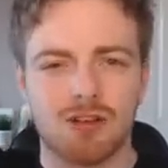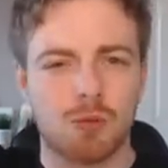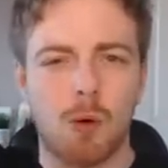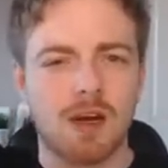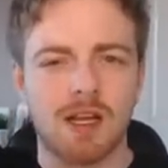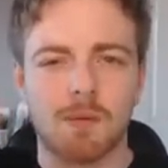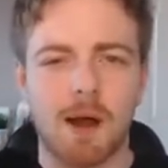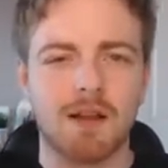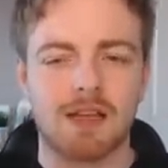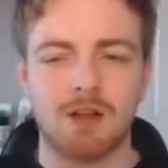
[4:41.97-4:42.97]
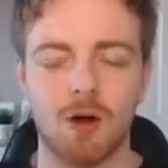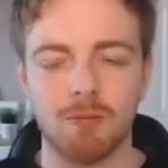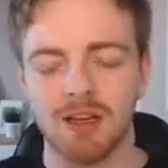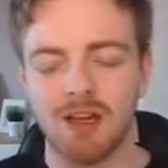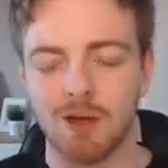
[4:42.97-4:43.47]
just walking around like
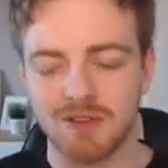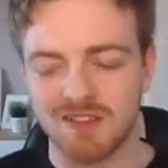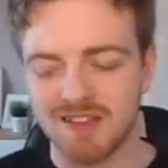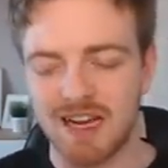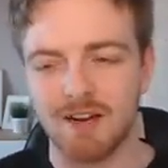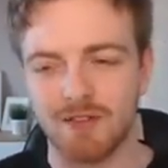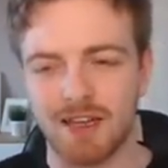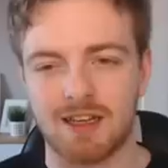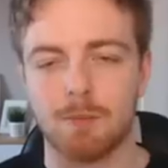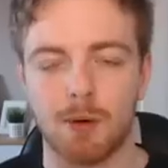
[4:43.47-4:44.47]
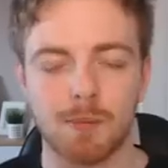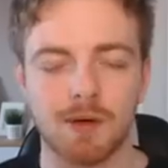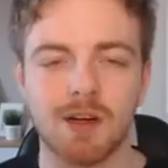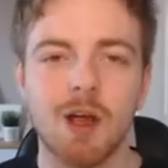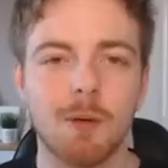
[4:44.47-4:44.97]
normal, which is kind of like a
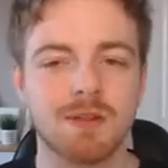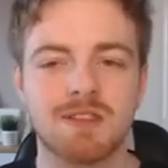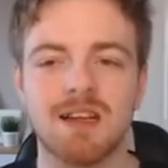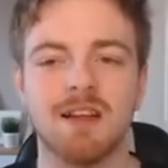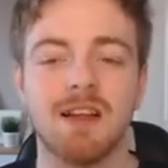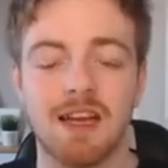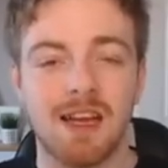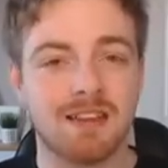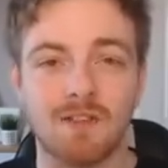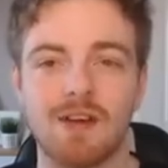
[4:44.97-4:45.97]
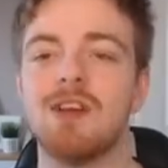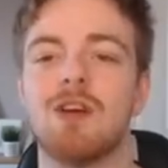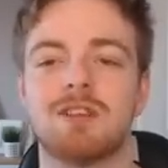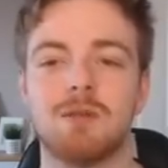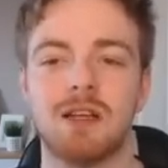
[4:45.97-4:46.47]
bummer. But still, it's a very
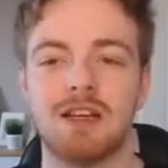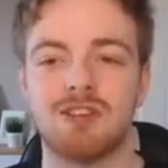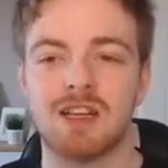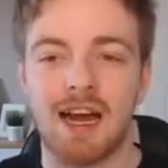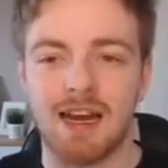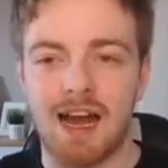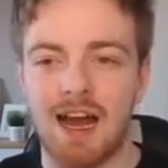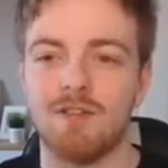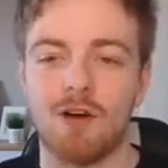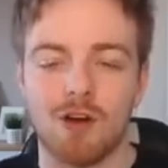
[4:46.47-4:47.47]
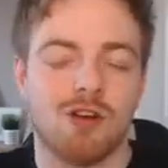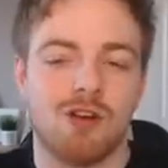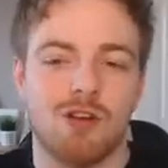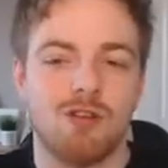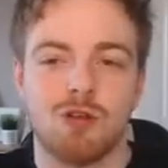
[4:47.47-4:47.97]
awesome glitch to kind of have on
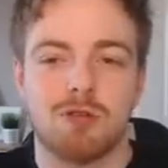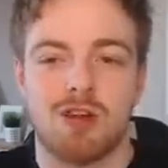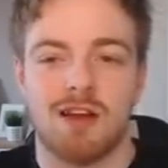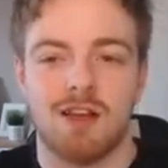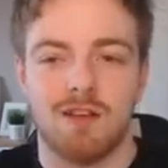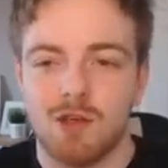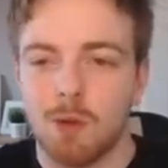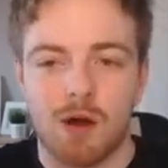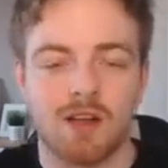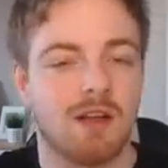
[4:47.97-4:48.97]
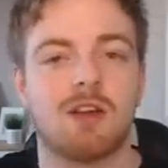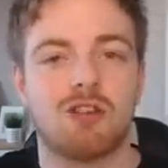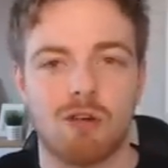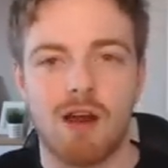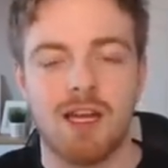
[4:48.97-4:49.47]
your YouTube channel if you are a
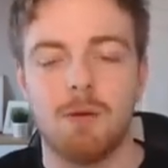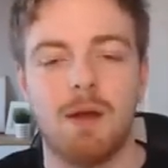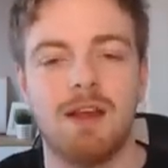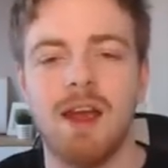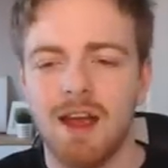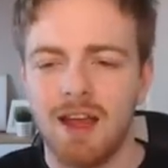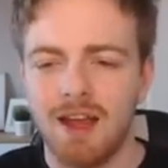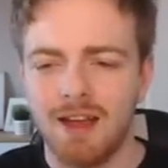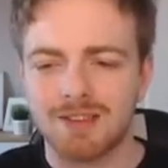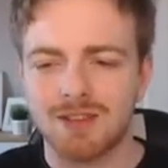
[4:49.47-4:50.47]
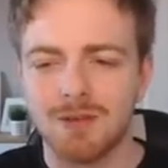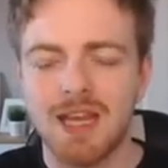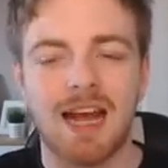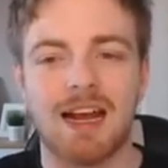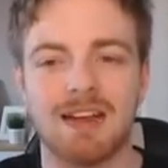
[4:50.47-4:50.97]
glitcher anyway. So
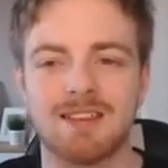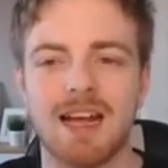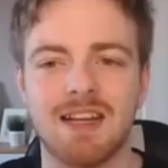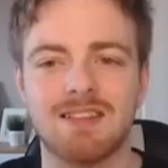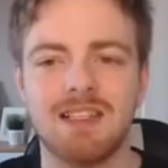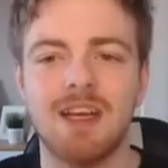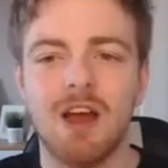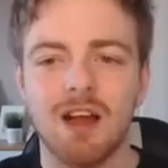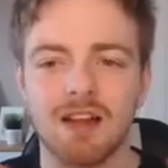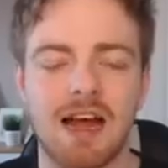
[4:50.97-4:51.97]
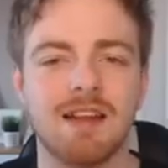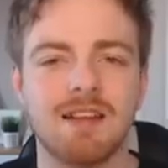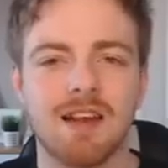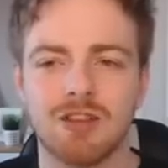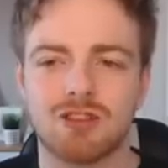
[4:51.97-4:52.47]
yeah, guys, that is the
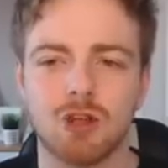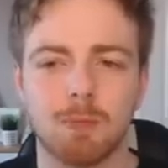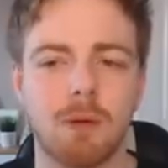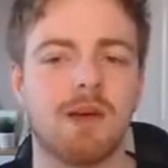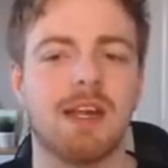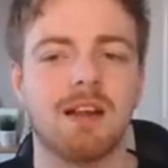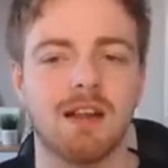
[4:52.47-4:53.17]
land submarine